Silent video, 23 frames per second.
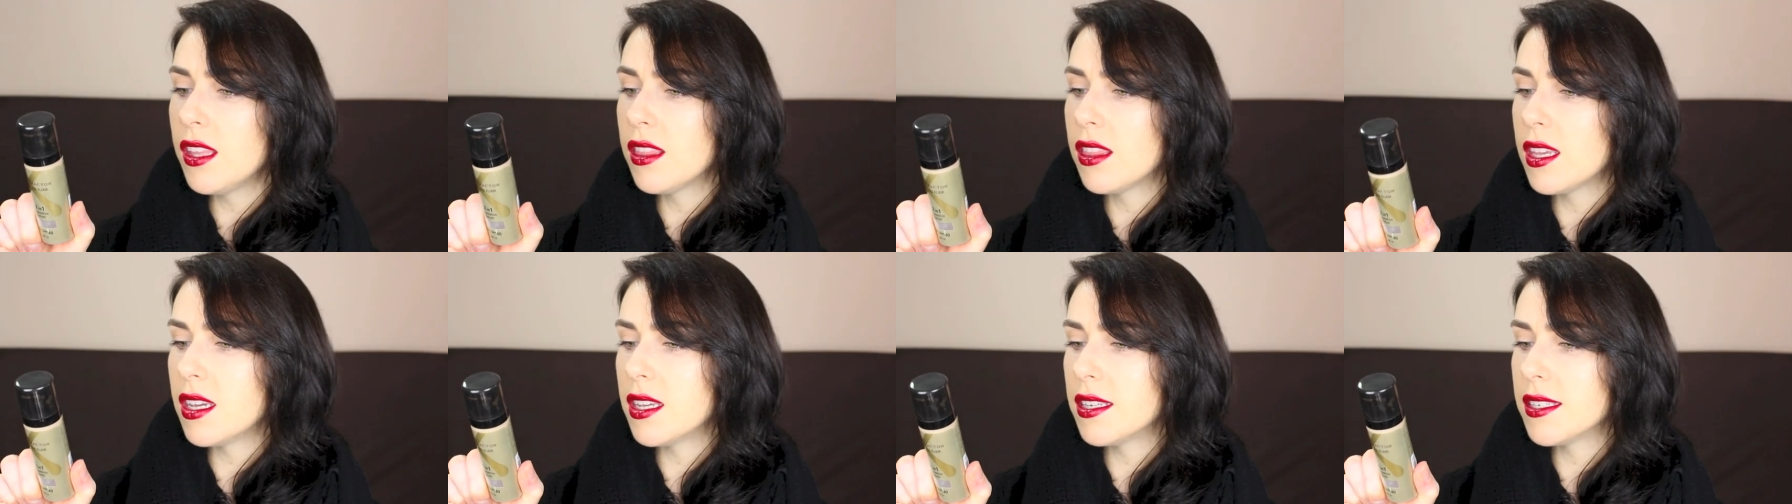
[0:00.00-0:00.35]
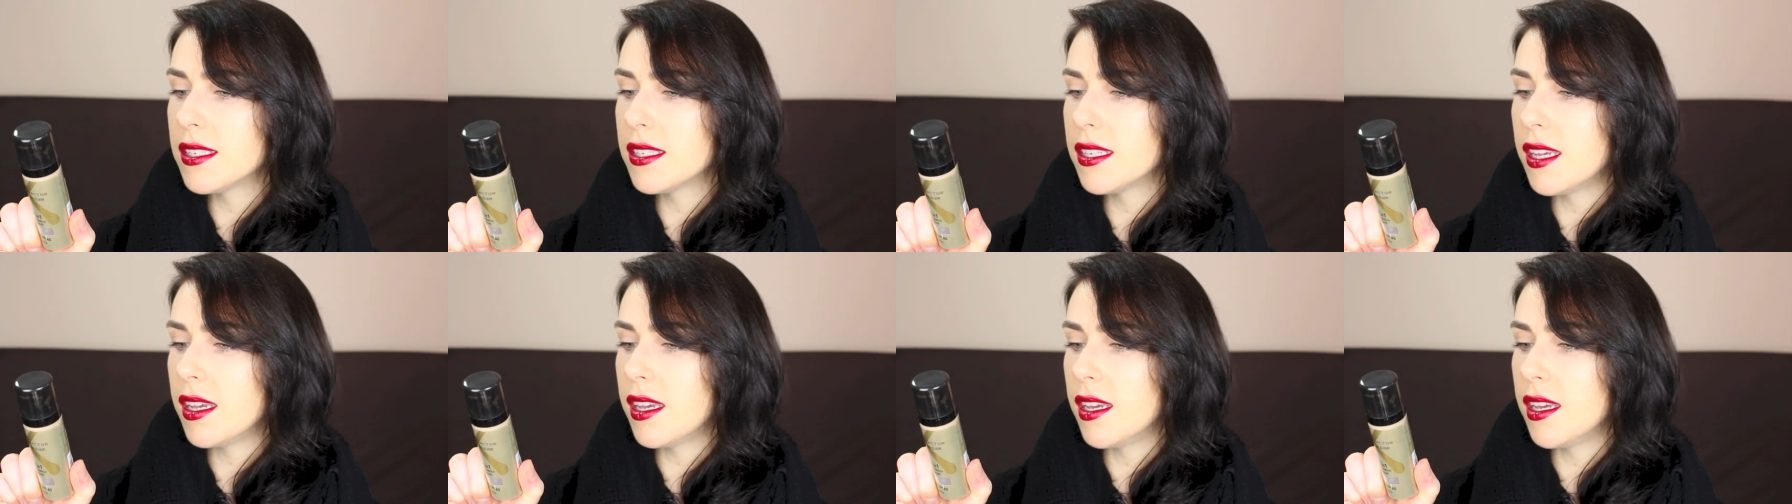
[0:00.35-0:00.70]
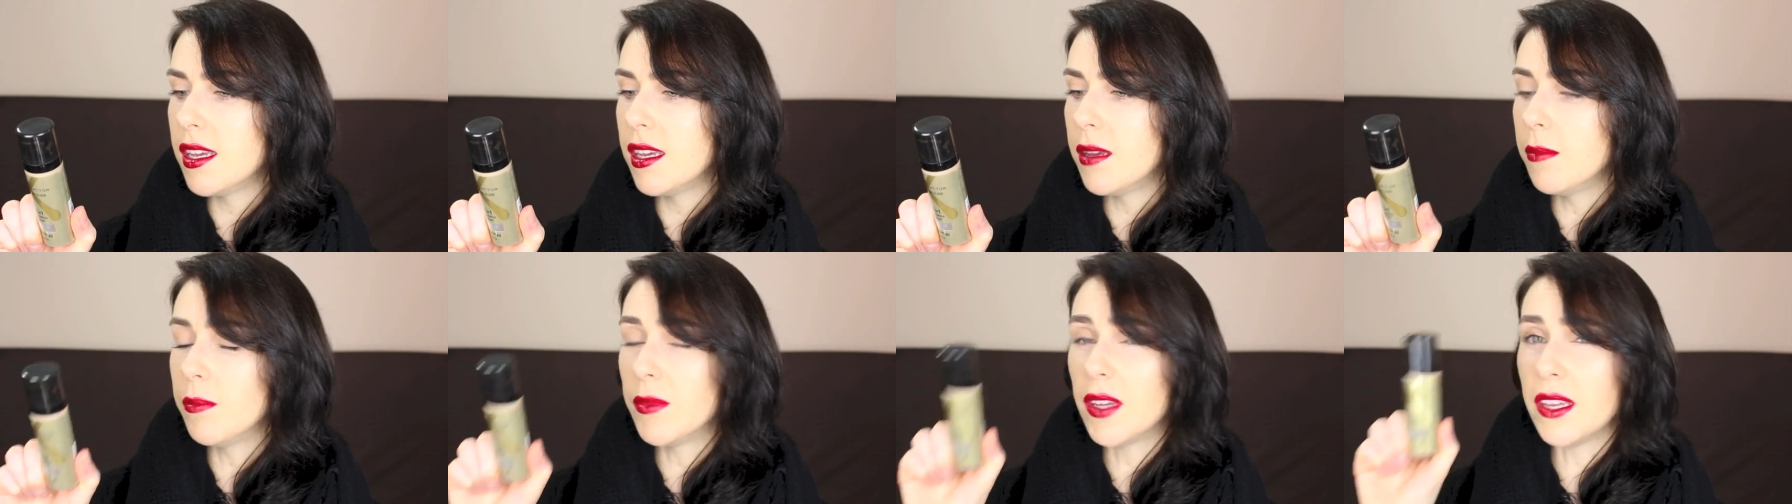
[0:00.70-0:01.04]
This
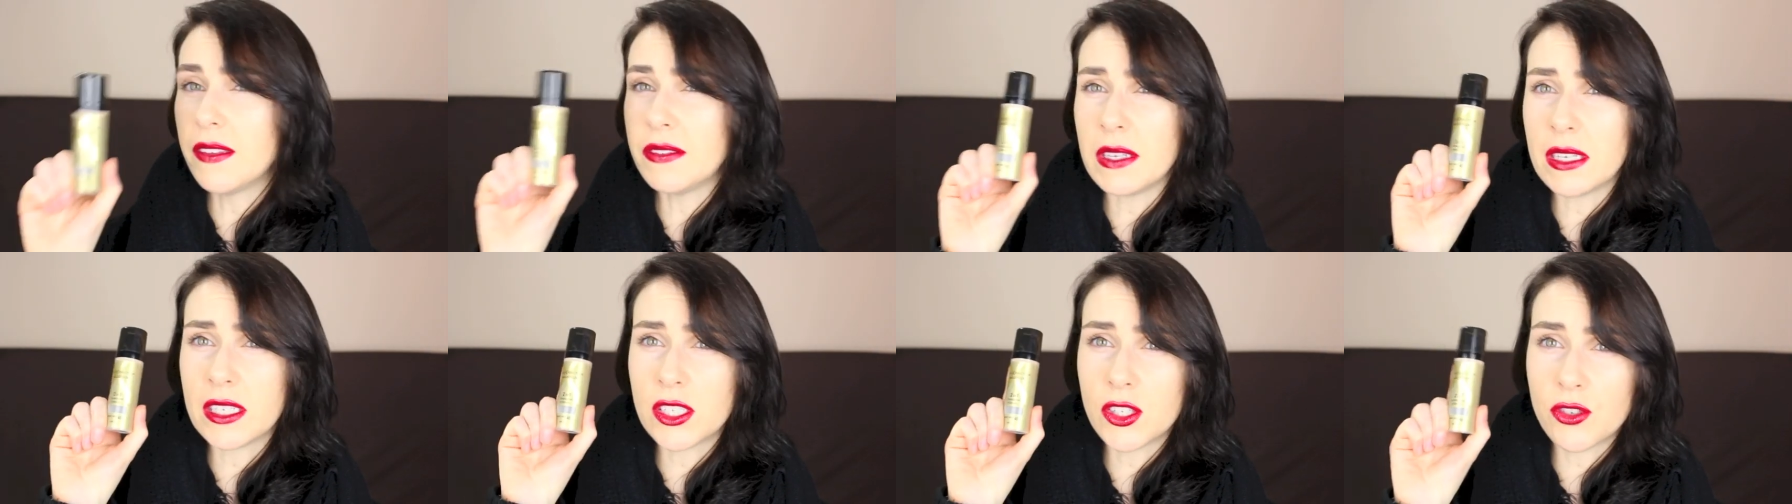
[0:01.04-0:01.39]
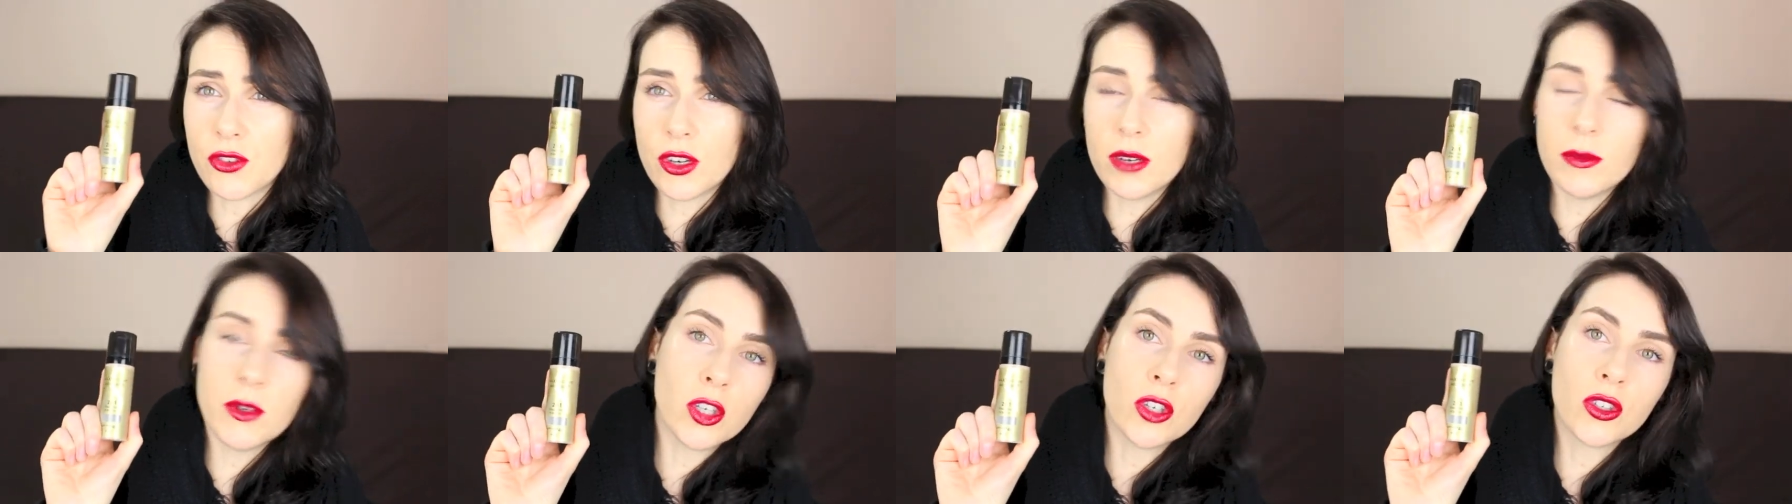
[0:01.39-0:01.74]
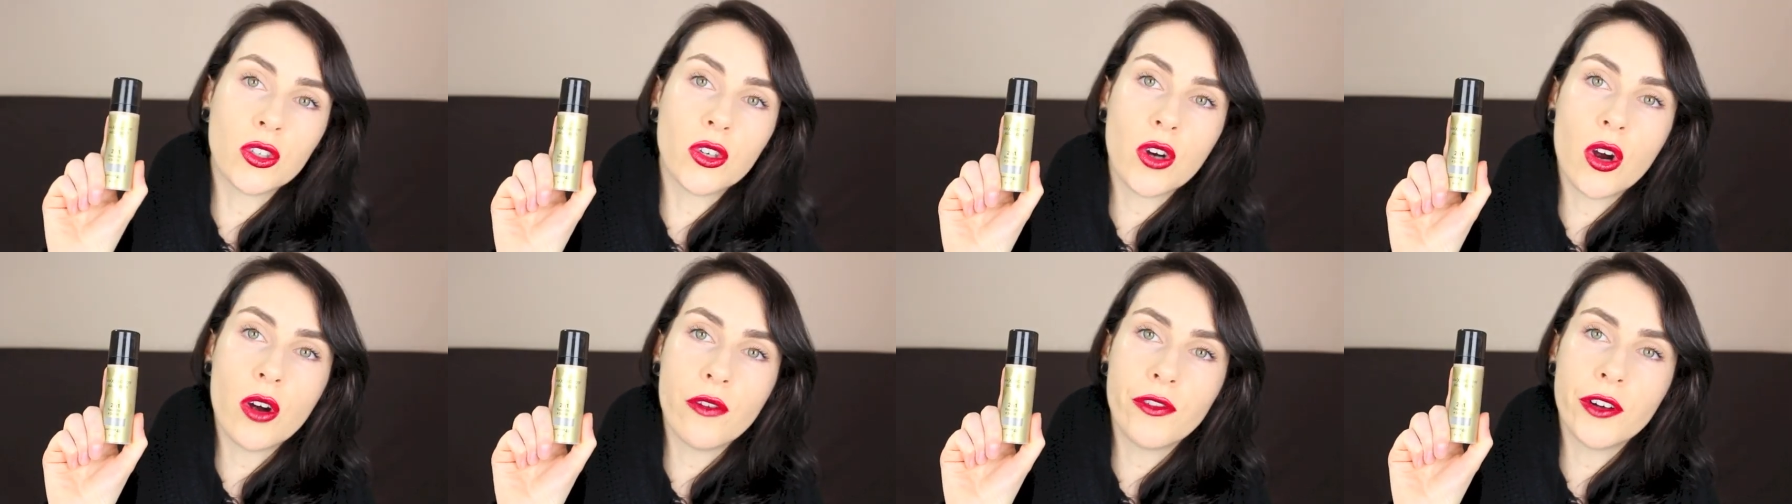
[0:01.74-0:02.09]
gives extremely
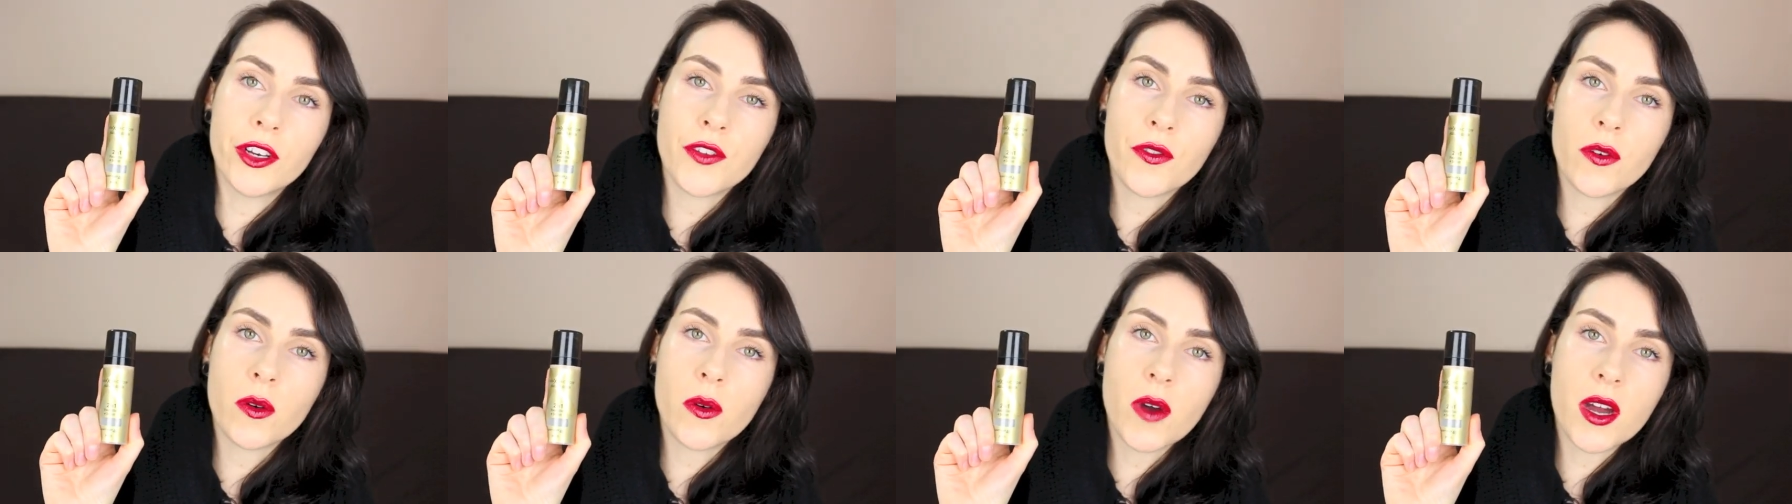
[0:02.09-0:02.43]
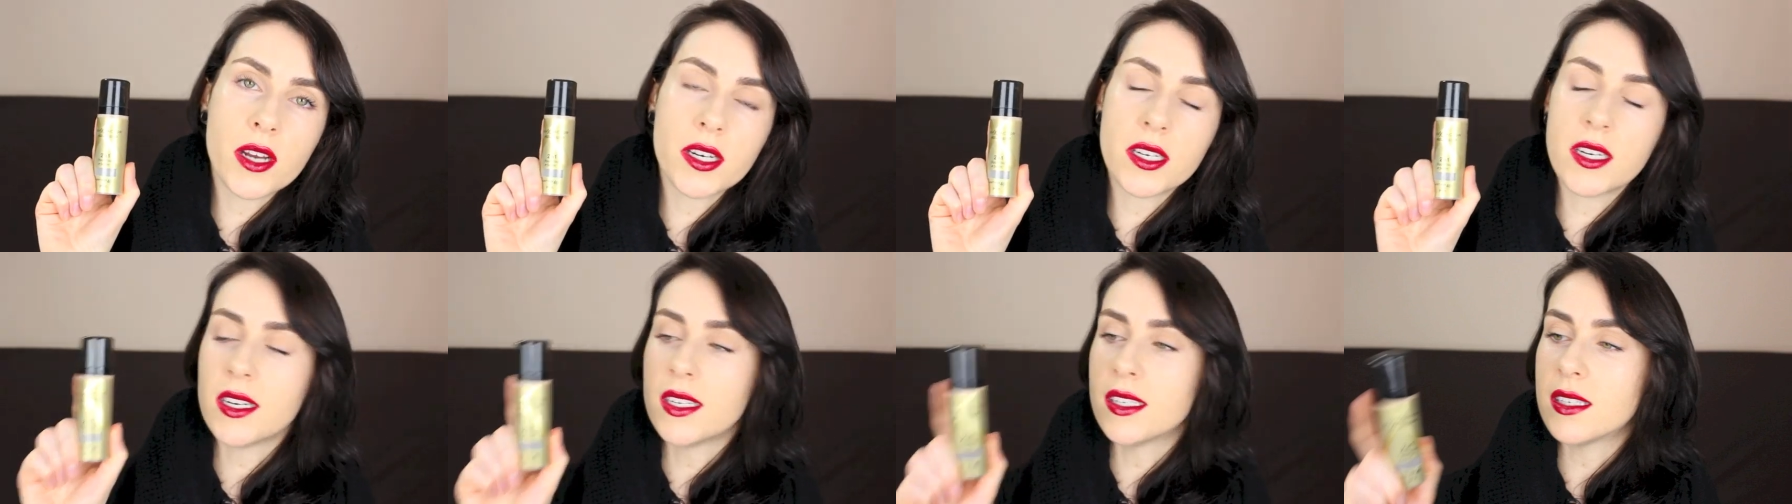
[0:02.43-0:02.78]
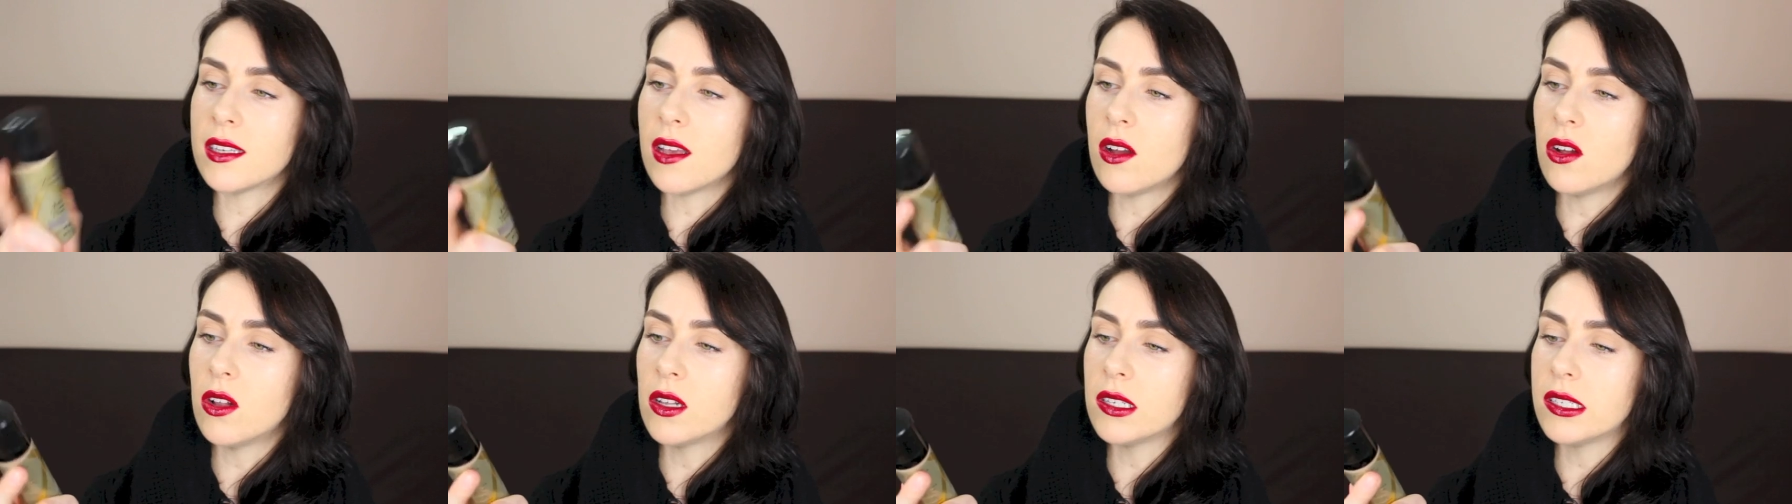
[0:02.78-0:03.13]
good coverage for what it is
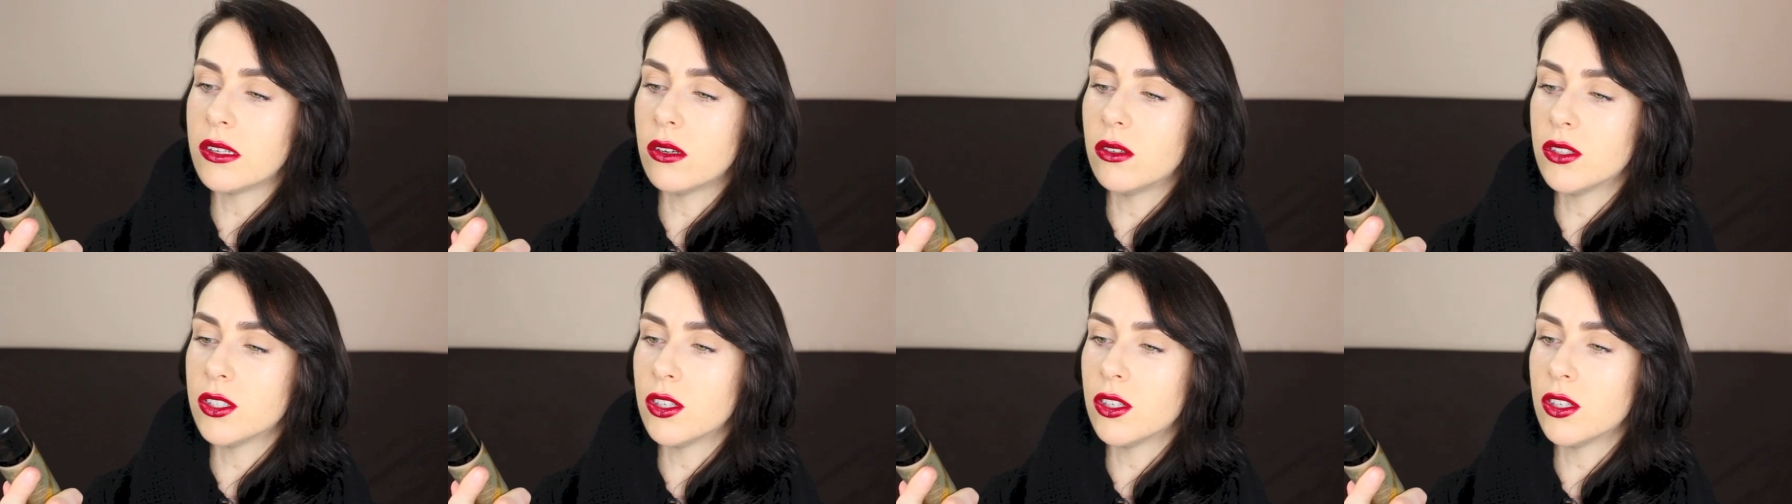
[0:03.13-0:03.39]
also,